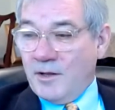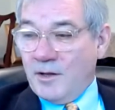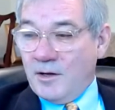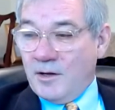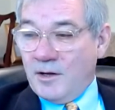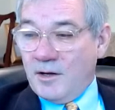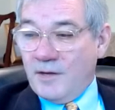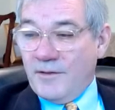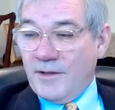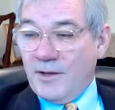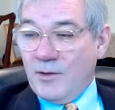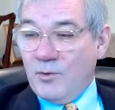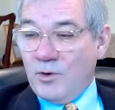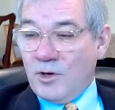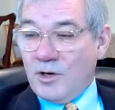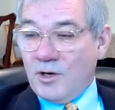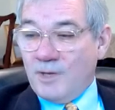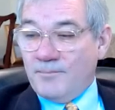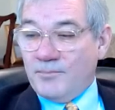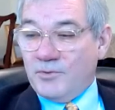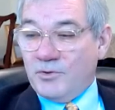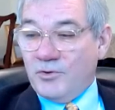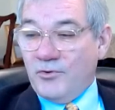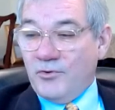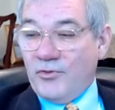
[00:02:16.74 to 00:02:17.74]
uh, they went
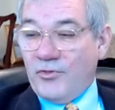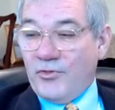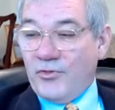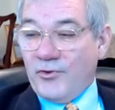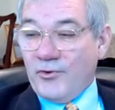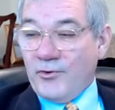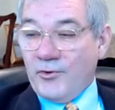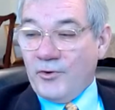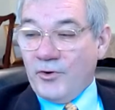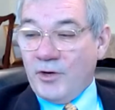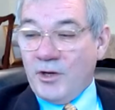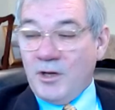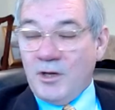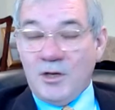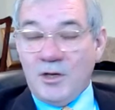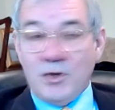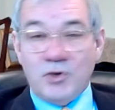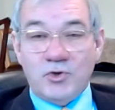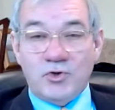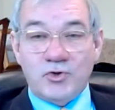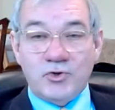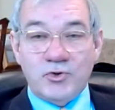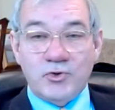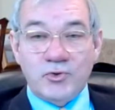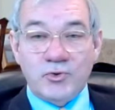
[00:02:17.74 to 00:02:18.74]
up to
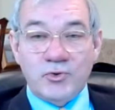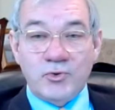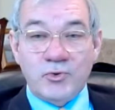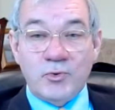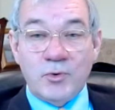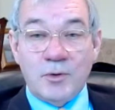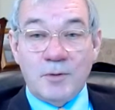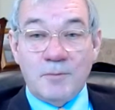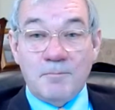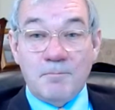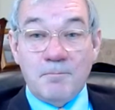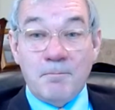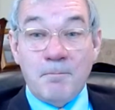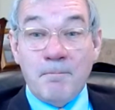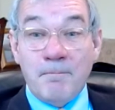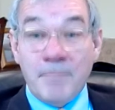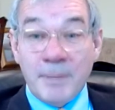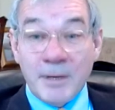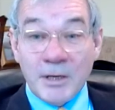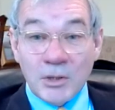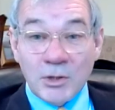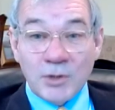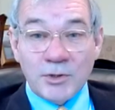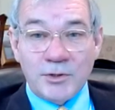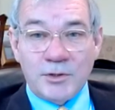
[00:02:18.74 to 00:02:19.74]
32
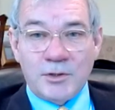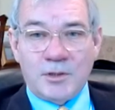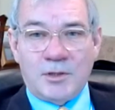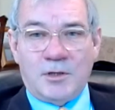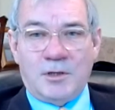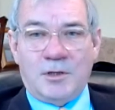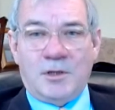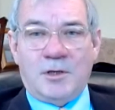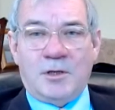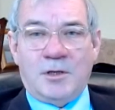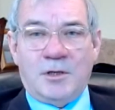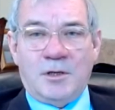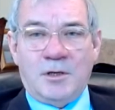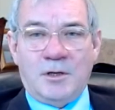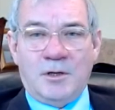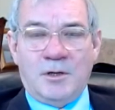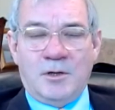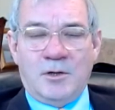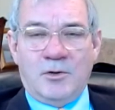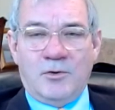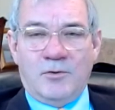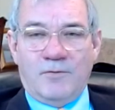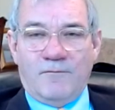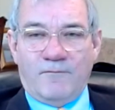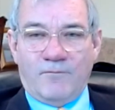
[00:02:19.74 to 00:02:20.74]
billion
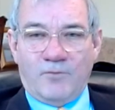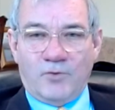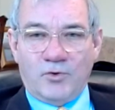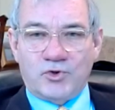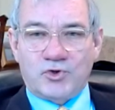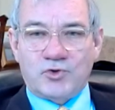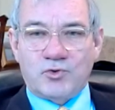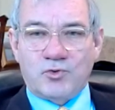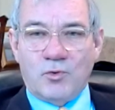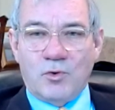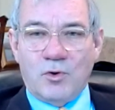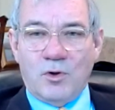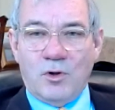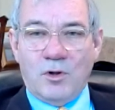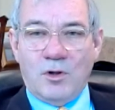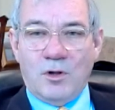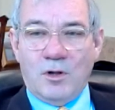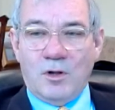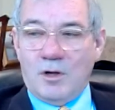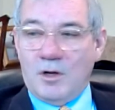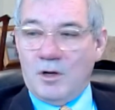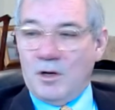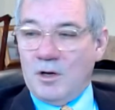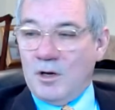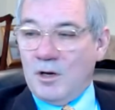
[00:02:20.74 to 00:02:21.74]
virtual
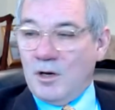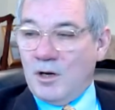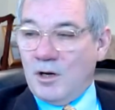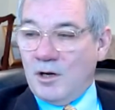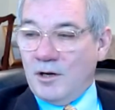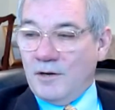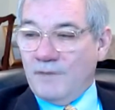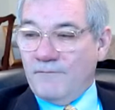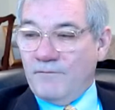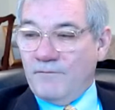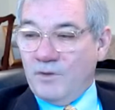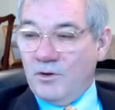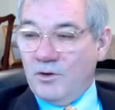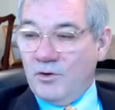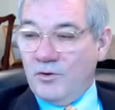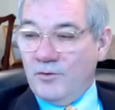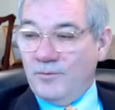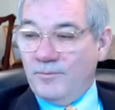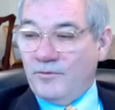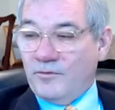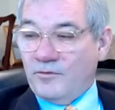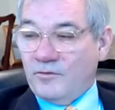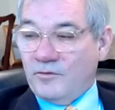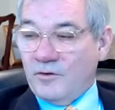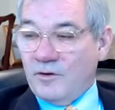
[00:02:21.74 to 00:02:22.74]
uh,
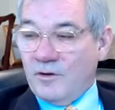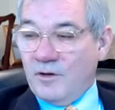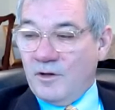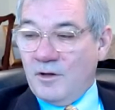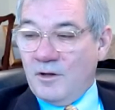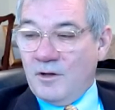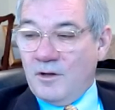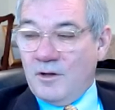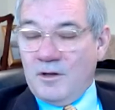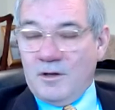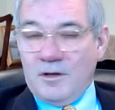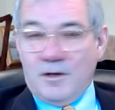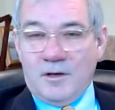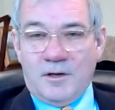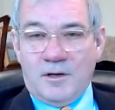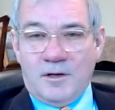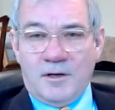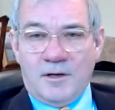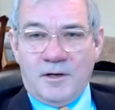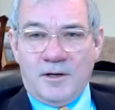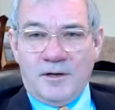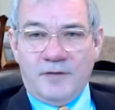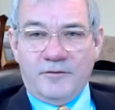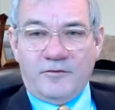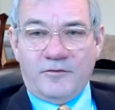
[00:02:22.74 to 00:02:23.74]
envelopes
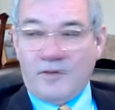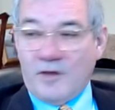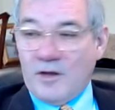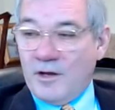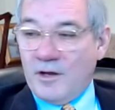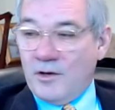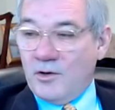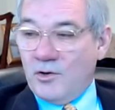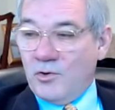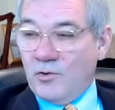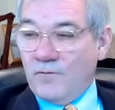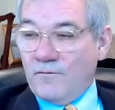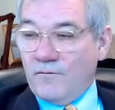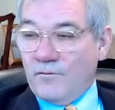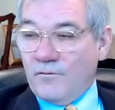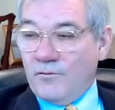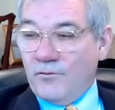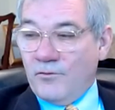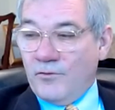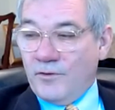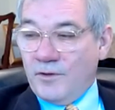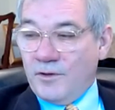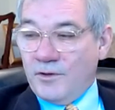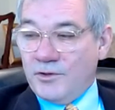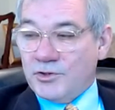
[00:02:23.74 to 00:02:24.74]
uh, sent over
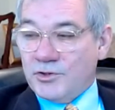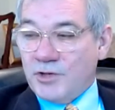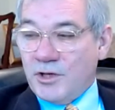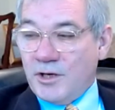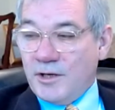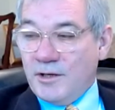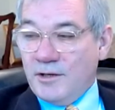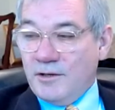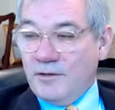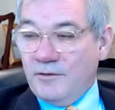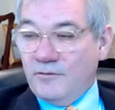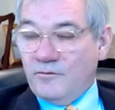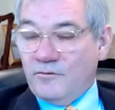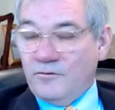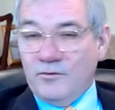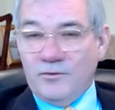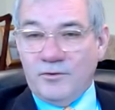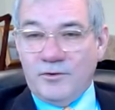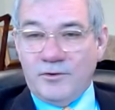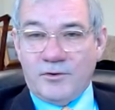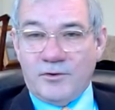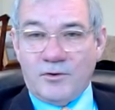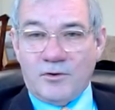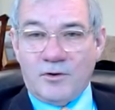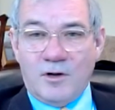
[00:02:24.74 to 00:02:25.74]
the Chinese New
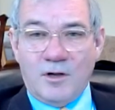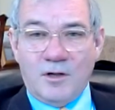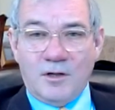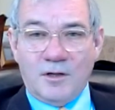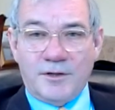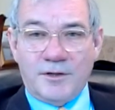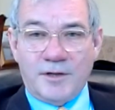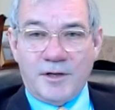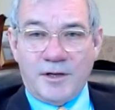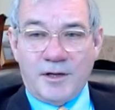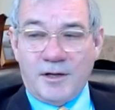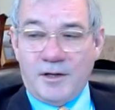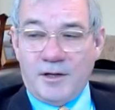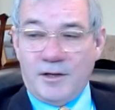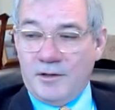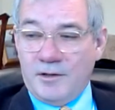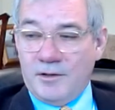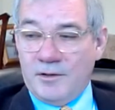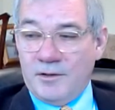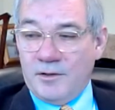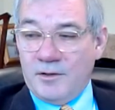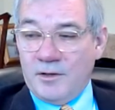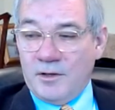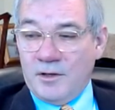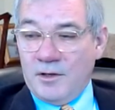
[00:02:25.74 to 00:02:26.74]
Year holiday
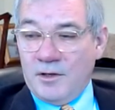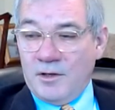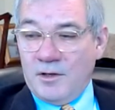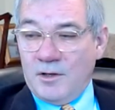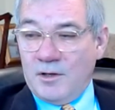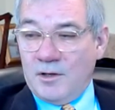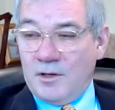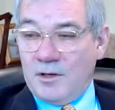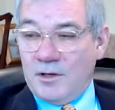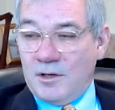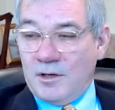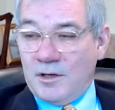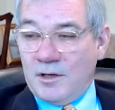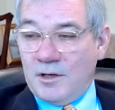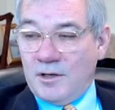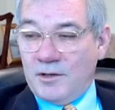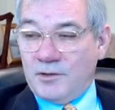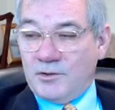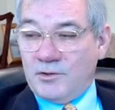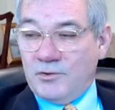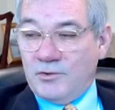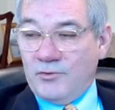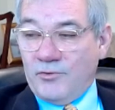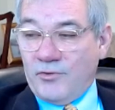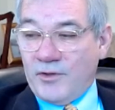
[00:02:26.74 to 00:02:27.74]
in uh,
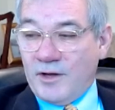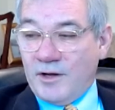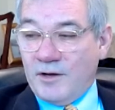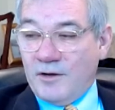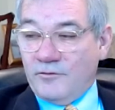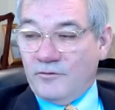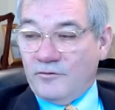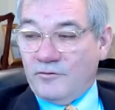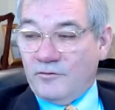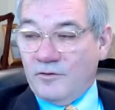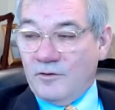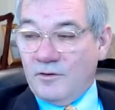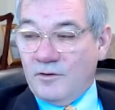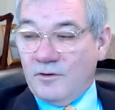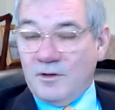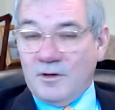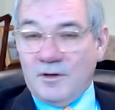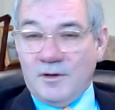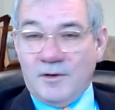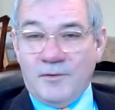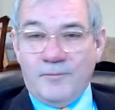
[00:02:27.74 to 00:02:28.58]
2000.